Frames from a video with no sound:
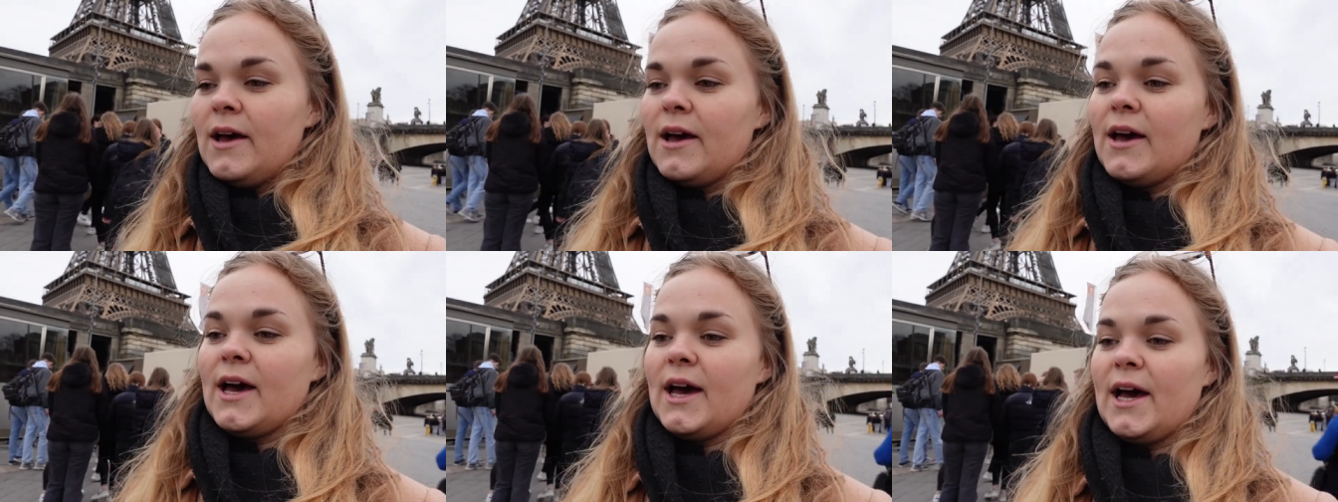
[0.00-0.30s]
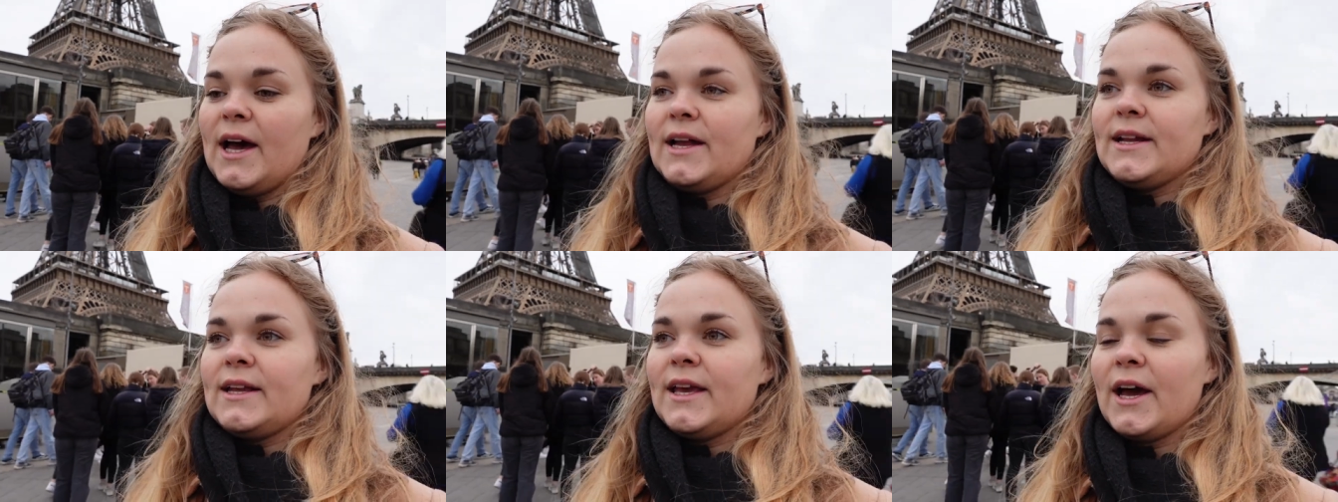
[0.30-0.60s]

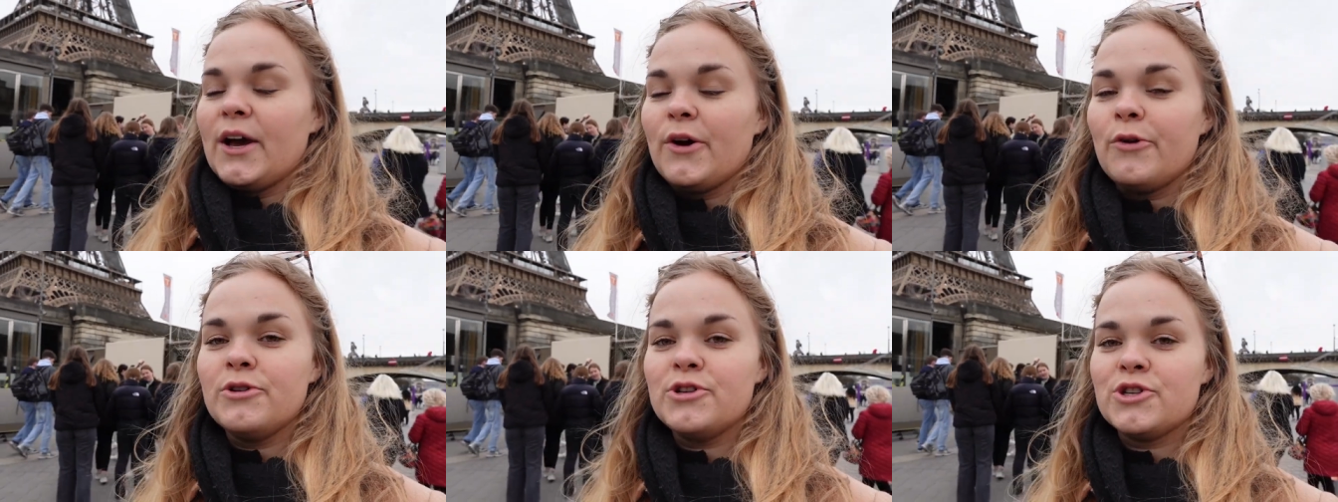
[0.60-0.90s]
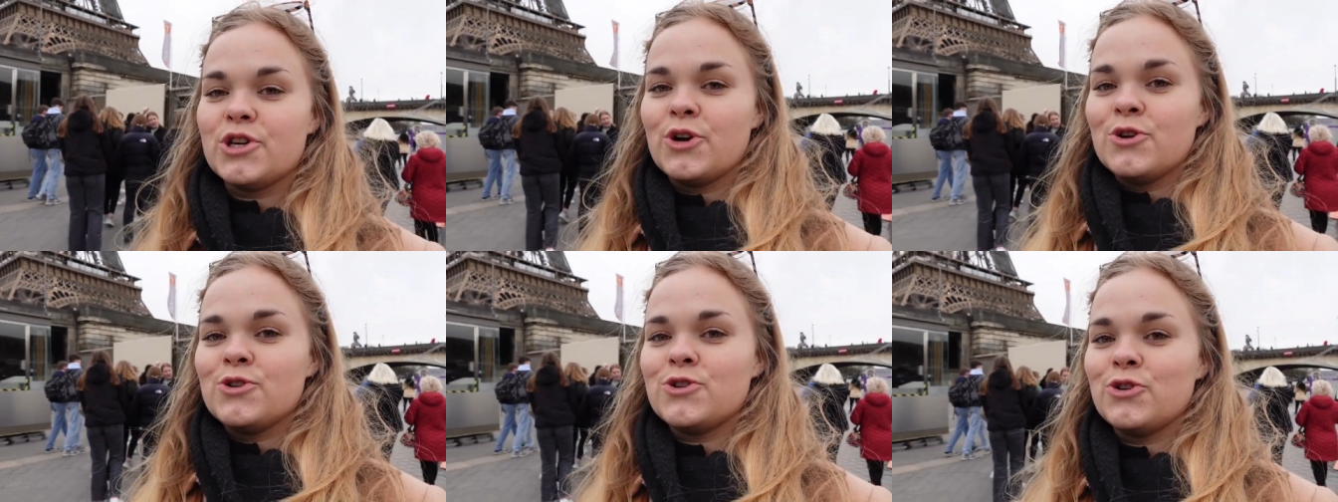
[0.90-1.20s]
and yeah, we
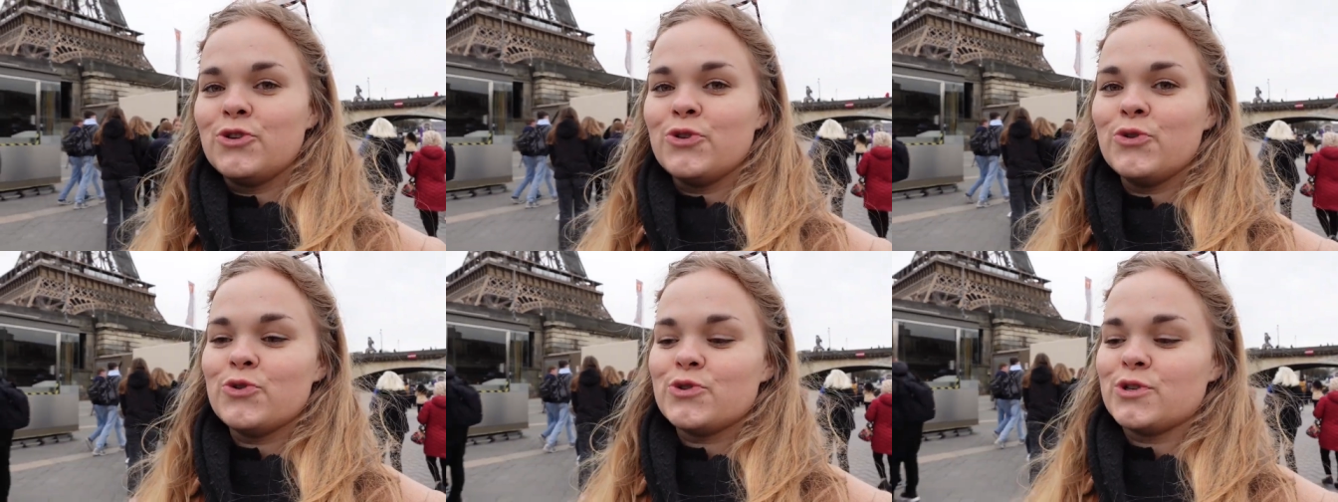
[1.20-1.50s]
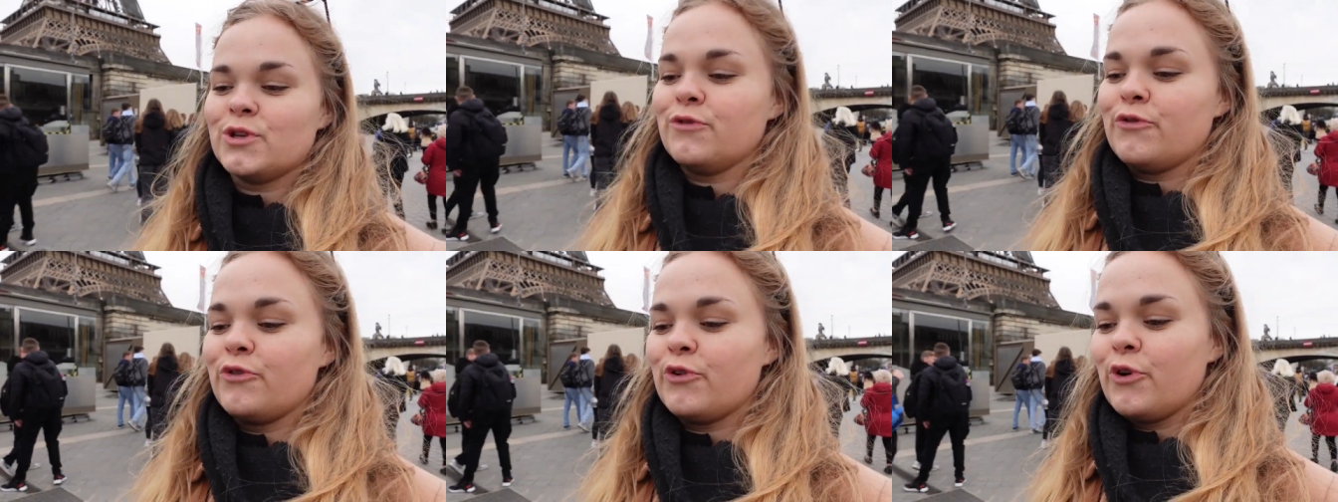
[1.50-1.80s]
chose to use
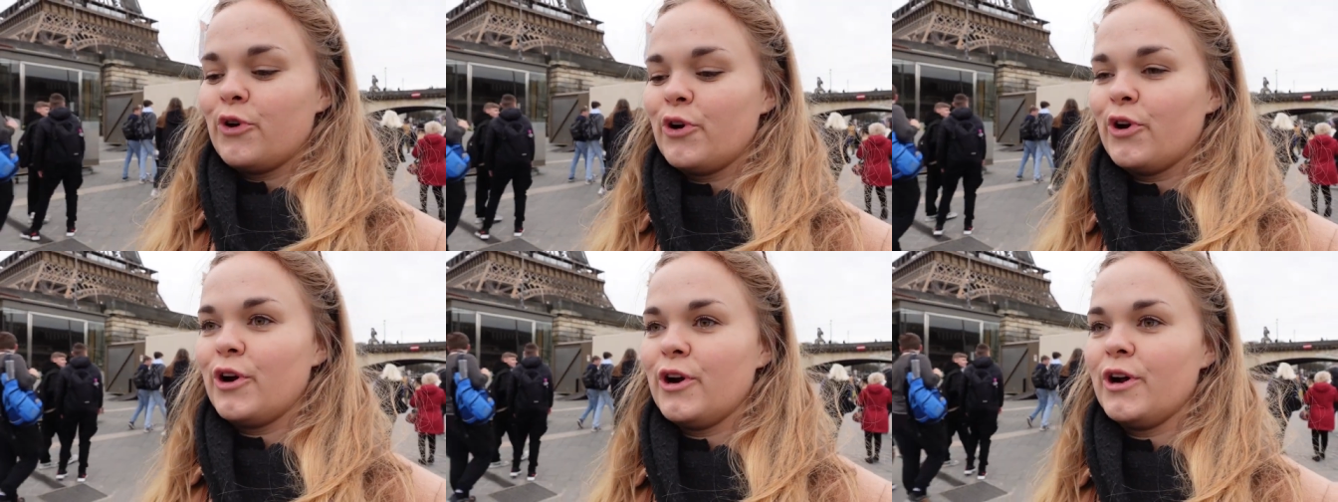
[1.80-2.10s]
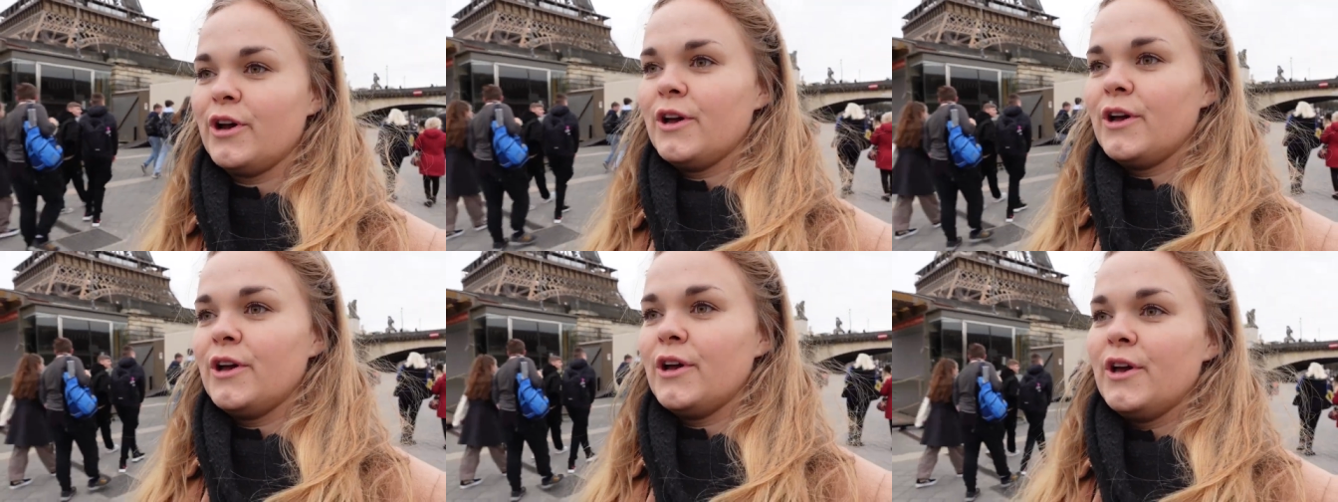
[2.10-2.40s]
it for
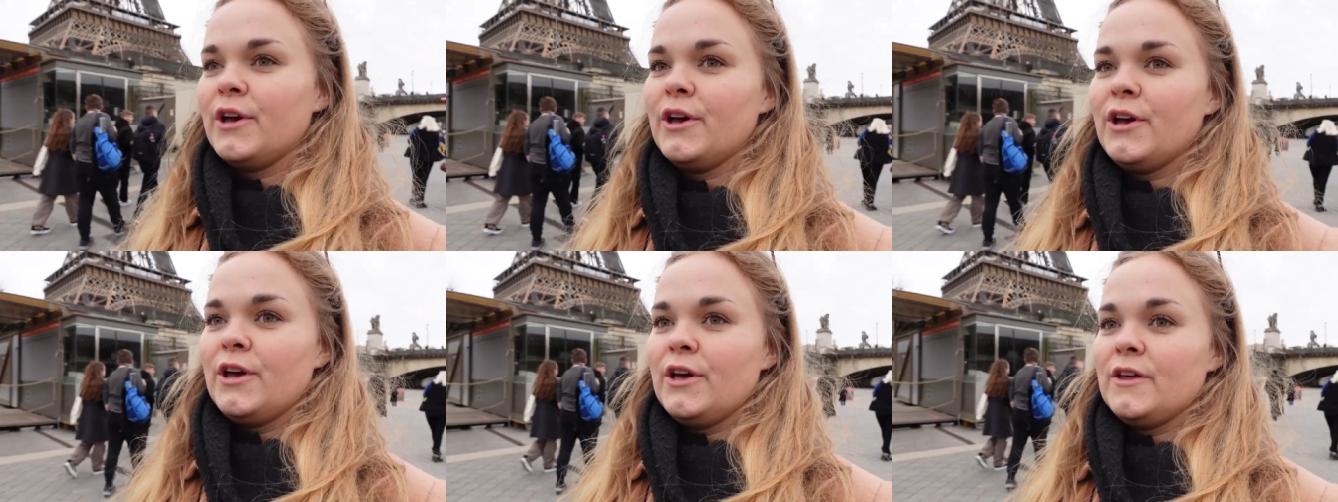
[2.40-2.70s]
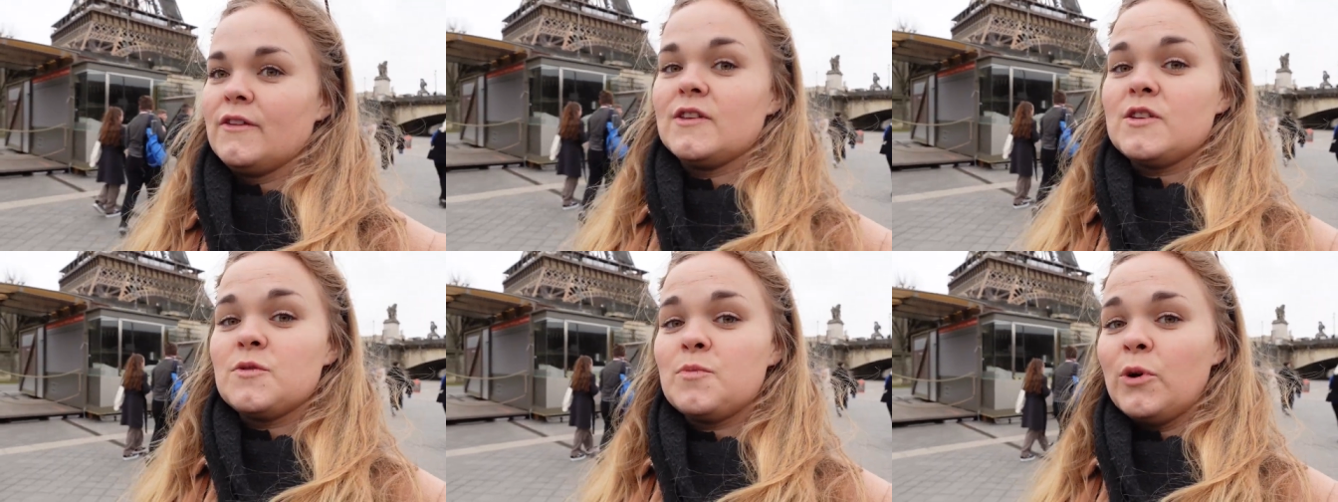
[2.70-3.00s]

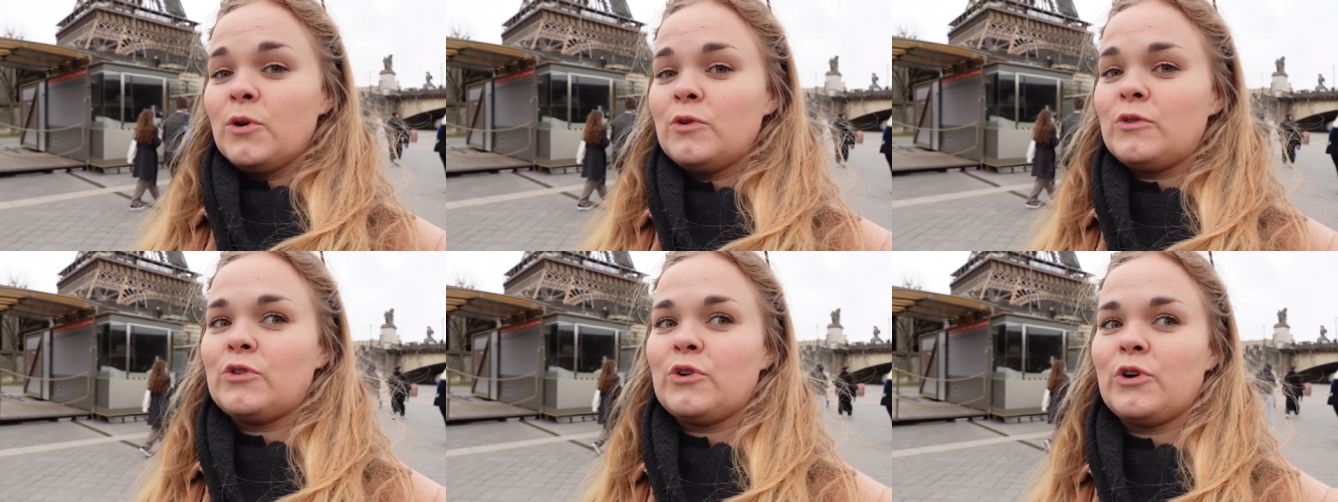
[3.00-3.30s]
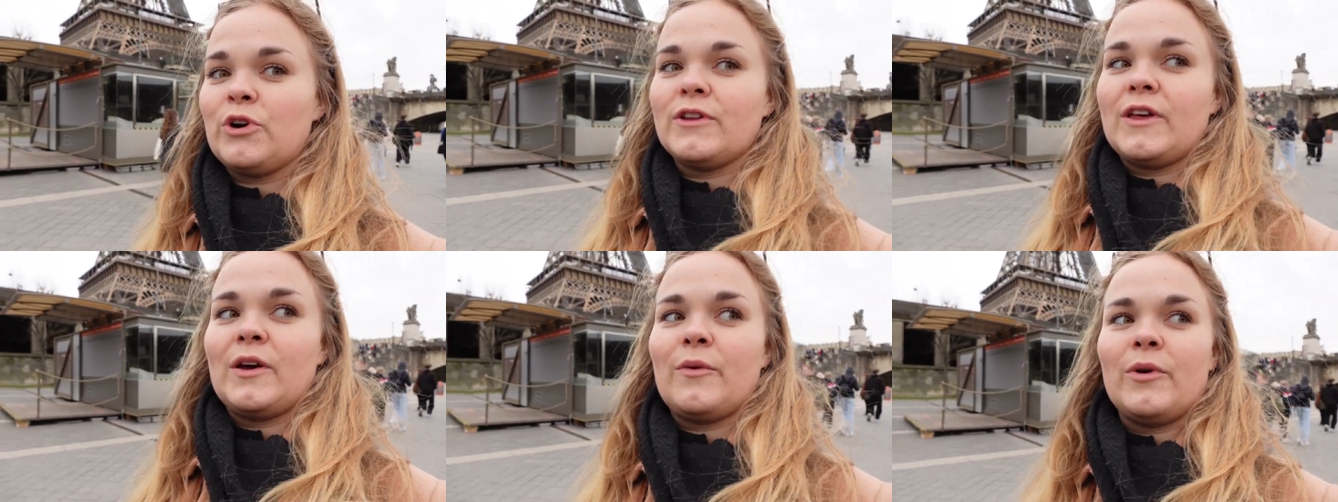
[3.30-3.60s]
this boat
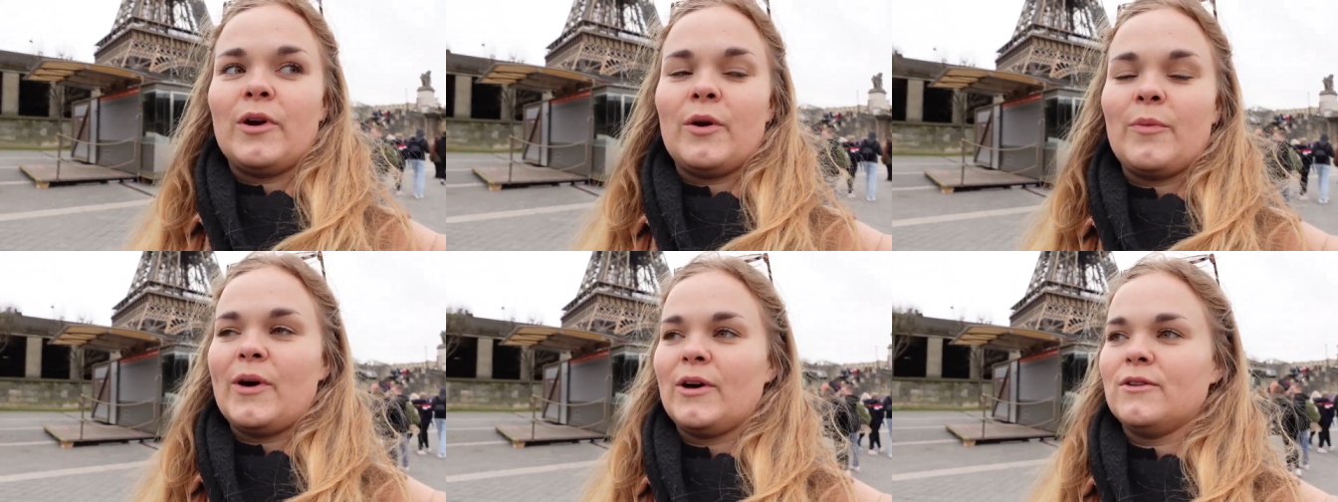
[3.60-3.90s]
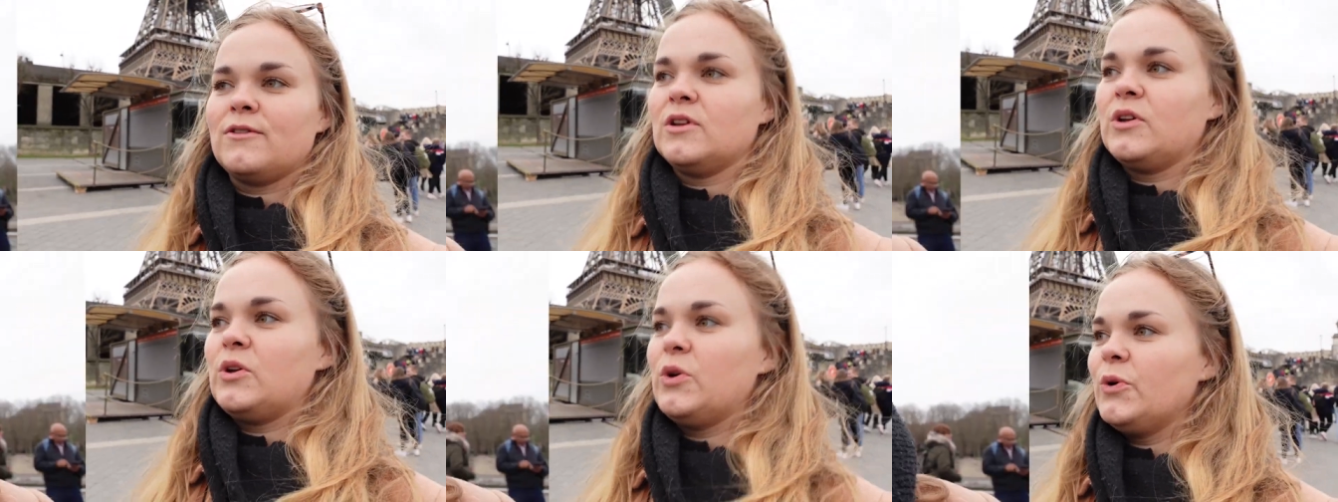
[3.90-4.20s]
tour that we're
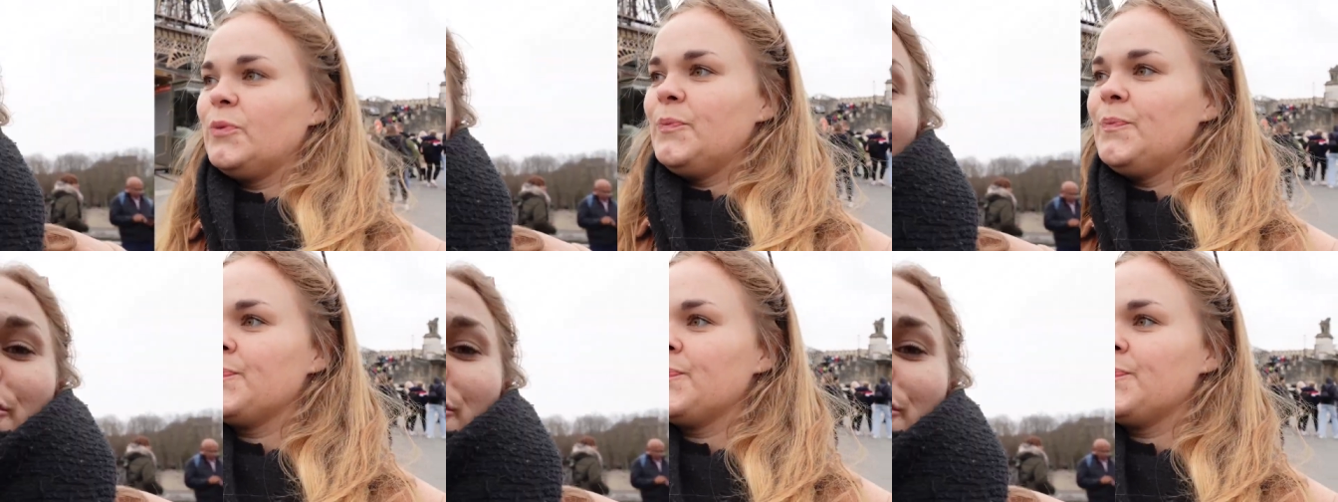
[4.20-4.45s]
about to do.